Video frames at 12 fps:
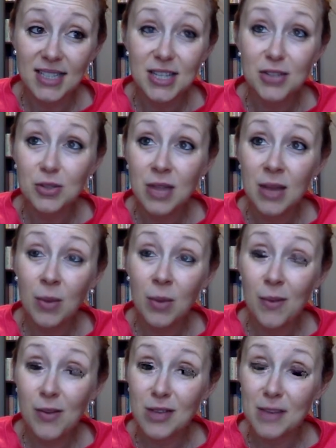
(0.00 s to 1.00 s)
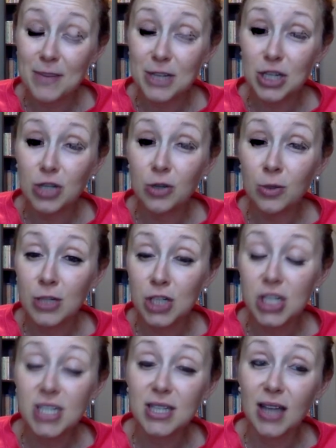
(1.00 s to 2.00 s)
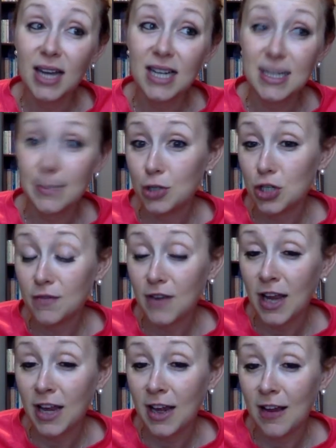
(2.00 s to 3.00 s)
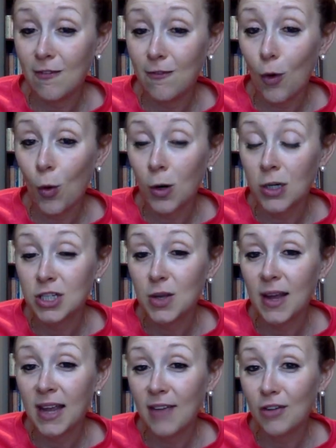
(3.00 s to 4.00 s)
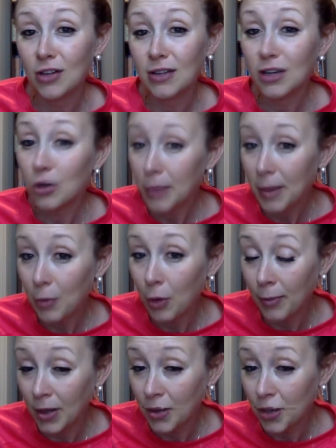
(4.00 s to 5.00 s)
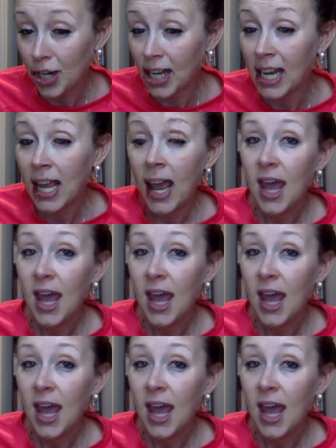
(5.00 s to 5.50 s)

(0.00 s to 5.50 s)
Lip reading: So then we woke up at 2, and she still had a temperature of 99.4. So I gave her a little bit more Motrin.